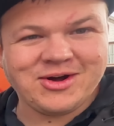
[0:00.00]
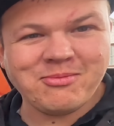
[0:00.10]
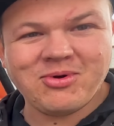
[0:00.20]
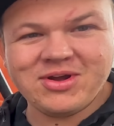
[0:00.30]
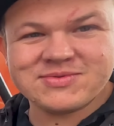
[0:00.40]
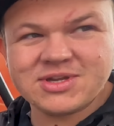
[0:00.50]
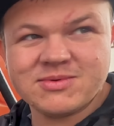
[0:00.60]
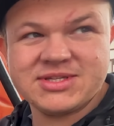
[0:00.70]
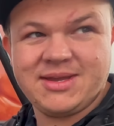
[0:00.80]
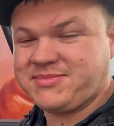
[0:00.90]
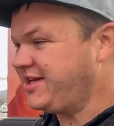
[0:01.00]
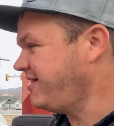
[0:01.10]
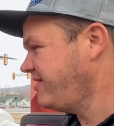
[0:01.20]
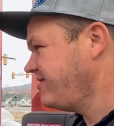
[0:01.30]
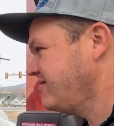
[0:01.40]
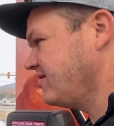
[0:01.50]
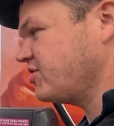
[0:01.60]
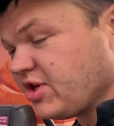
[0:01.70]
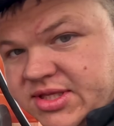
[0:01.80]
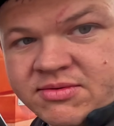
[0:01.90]
old boy was almost empty.
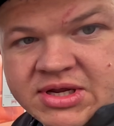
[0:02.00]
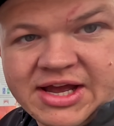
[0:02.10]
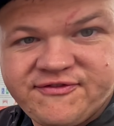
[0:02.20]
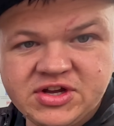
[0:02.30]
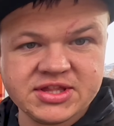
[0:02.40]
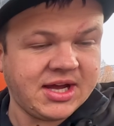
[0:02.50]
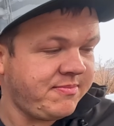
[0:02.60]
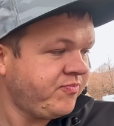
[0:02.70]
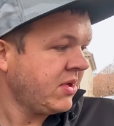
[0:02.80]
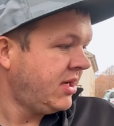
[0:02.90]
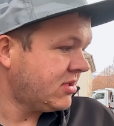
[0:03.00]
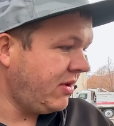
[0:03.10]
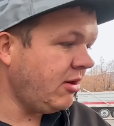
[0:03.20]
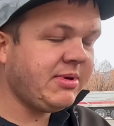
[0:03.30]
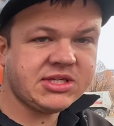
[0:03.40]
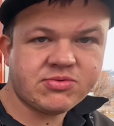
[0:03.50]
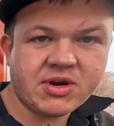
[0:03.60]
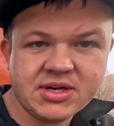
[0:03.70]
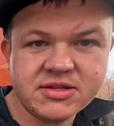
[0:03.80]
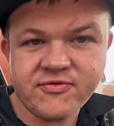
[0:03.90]
It's a good thing we got filled up. So Hillbilly's
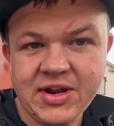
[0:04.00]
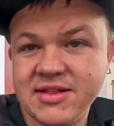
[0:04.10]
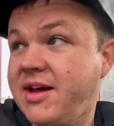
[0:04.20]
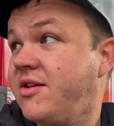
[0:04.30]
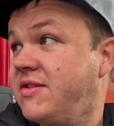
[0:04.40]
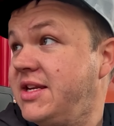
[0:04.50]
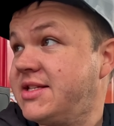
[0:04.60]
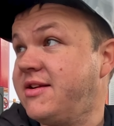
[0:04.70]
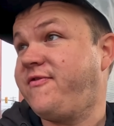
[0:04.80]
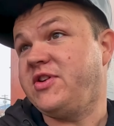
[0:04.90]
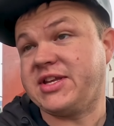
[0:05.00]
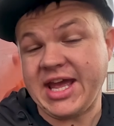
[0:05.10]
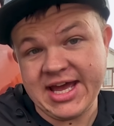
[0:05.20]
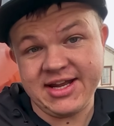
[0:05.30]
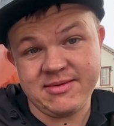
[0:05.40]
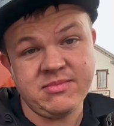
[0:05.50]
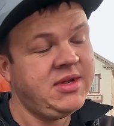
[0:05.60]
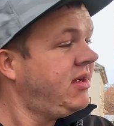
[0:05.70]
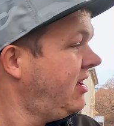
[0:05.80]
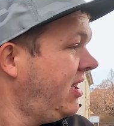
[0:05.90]
working on the Freightliner, and then he's gonna fill the cat up,
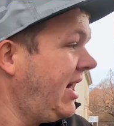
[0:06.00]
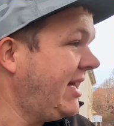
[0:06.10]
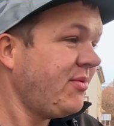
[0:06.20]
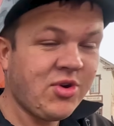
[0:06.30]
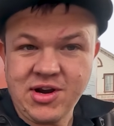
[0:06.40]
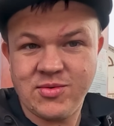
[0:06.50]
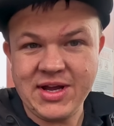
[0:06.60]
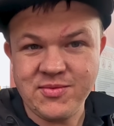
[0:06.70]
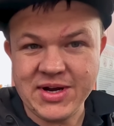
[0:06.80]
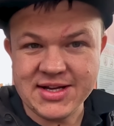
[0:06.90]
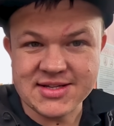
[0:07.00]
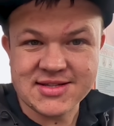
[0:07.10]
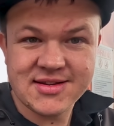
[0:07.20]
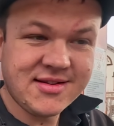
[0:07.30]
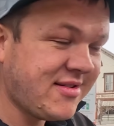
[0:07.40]
and we're on our way to Wales.